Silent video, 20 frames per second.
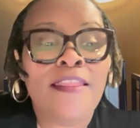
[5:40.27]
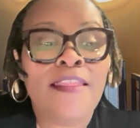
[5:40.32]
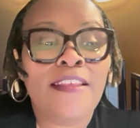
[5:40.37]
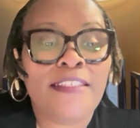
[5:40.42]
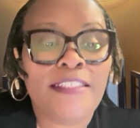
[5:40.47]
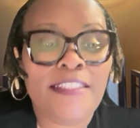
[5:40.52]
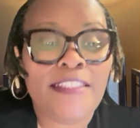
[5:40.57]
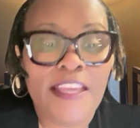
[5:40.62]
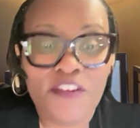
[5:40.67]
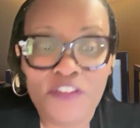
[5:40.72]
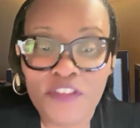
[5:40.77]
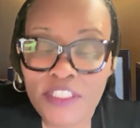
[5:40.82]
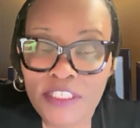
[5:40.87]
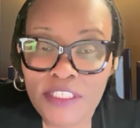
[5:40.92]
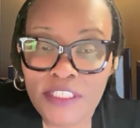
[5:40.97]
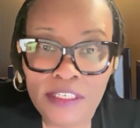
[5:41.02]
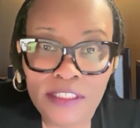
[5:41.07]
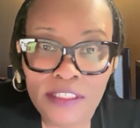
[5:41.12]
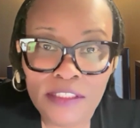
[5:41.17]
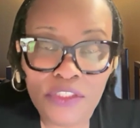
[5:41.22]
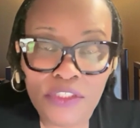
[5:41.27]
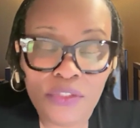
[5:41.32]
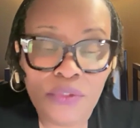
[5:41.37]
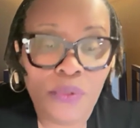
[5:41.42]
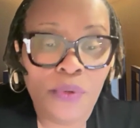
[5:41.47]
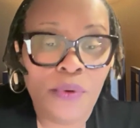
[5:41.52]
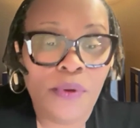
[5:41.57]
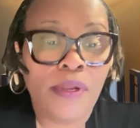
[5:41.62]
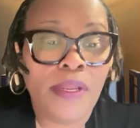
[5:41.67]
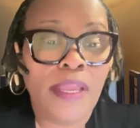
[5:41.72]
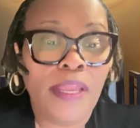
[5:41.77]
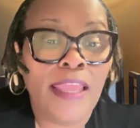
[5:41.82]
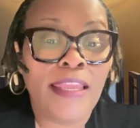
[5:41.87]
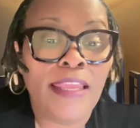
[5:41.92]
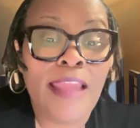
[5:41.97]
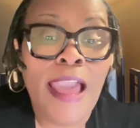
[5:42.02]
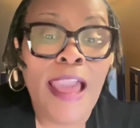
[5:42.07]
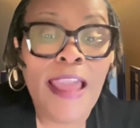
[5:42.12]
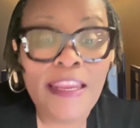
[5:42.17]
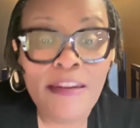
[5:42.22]
The standard deduction or
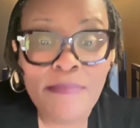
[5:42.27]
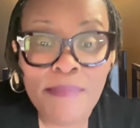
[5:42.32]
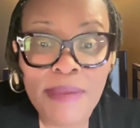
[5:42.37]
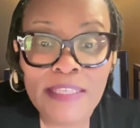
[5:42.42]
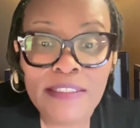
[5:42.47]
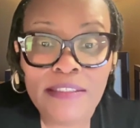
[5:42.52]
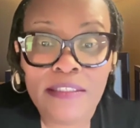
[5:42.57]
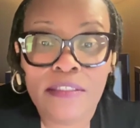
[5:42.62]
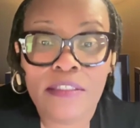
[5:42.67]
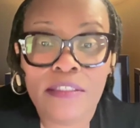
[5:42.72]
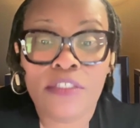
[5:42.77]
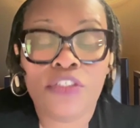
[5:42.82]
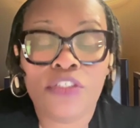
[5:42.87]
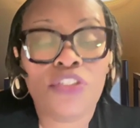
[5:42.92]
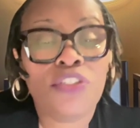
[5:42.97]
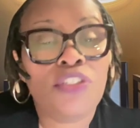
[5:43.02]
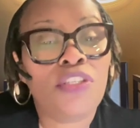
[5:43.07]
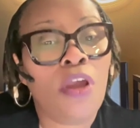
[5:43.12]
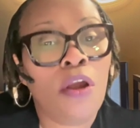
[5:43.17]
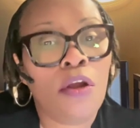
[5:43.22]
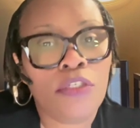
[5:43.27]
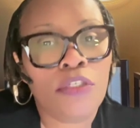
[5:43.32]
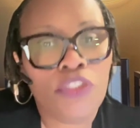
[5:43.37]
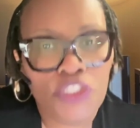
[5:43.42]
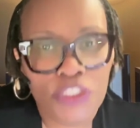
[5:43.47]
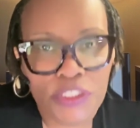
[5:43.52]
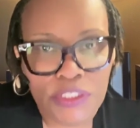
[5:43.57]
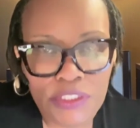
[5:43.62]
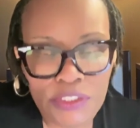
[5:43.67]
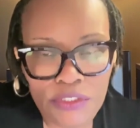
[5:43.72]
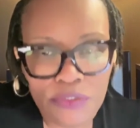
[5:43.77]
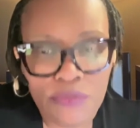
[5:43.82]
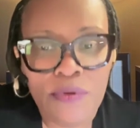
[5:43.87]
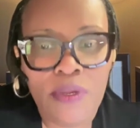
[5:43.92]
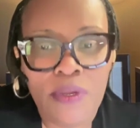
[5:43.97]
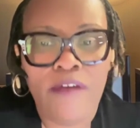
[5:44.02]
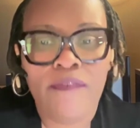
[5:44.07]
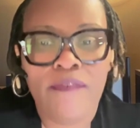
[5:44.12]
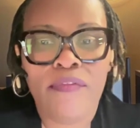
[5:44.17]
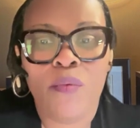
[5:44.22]
and itemized deductions are just
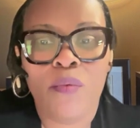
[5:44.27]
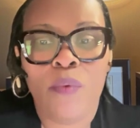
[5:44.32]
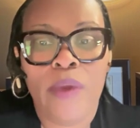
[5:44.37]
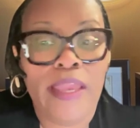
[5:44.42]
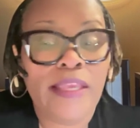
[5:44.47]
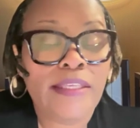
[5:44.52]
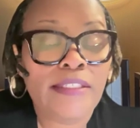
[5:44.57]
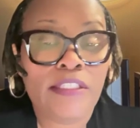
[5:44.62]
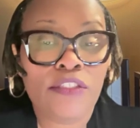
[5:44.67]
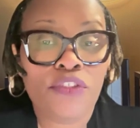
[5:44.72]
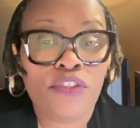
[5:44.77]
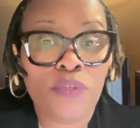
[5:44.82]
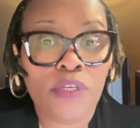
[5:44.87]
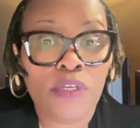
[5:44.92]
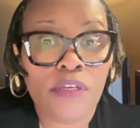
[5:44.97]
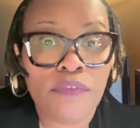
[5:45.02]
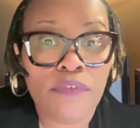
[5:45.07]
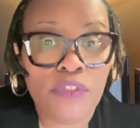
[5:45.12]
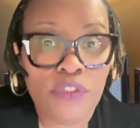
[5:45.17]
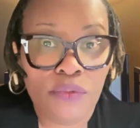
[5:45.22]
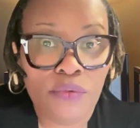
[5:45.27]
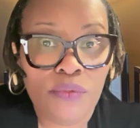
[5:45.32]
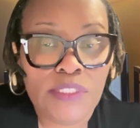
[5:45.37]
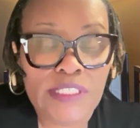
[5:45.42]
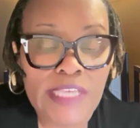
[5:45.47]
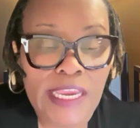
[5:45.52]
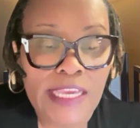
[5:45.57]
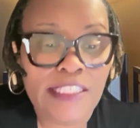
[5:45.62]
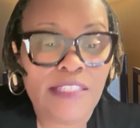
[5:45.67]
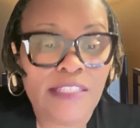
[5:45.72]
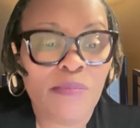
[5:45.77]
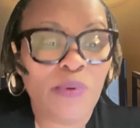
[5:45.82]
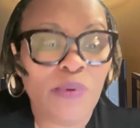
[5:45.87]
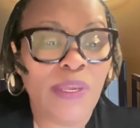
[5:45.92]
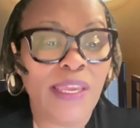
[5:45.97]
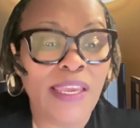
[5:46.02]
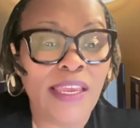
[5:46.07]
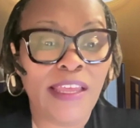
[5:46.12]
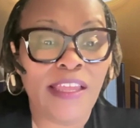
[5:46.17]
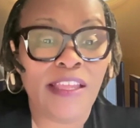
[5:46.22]
two of the ways that you can reduce taxable
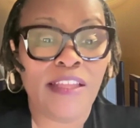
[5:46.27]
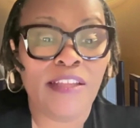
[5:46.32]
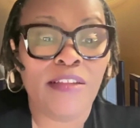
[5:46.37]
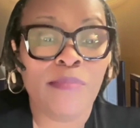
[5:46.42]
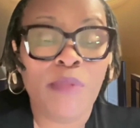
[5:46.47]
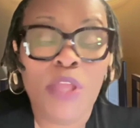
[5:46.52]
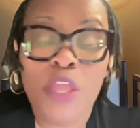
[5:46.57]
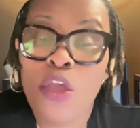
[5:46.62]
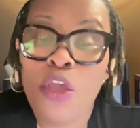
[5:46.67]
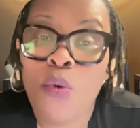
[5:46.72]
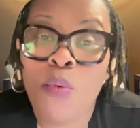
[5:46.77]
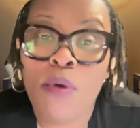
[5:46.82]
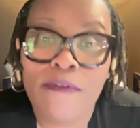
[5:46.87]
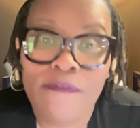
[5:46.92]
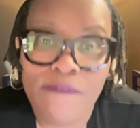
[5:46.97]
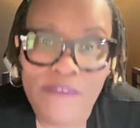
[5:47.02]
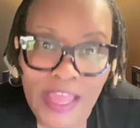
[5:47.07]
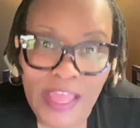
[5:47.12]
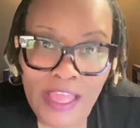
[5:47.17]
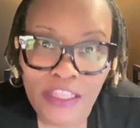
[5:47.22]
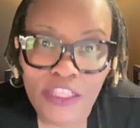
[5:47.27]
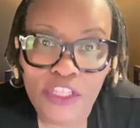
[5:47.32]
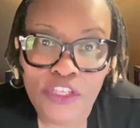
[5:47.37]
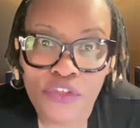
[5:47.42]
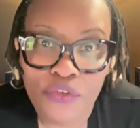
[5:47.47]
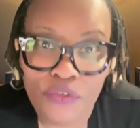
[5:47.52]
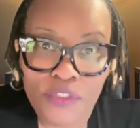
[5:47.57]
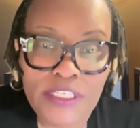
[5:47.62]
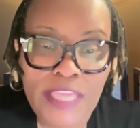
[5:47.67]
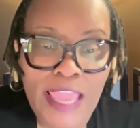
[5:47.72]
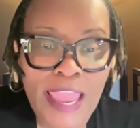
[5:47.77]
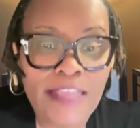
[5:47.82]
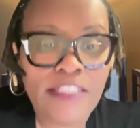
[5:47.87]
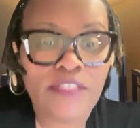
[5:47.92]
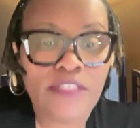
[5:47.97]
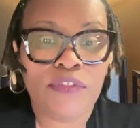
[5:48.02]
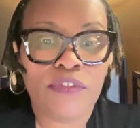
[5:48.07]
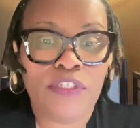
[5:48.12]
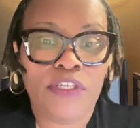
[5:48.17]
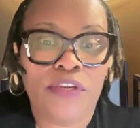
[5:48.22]
income when filing your
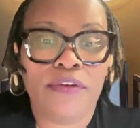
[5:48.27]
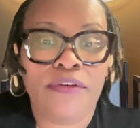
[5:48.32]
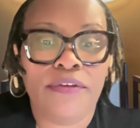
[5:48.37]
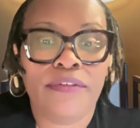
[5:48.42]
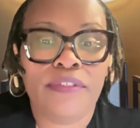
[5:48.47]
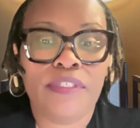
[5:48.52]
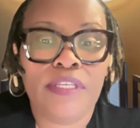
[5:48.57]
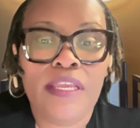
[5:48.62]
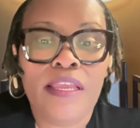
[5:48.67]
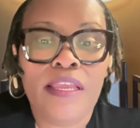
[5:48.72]
tax return.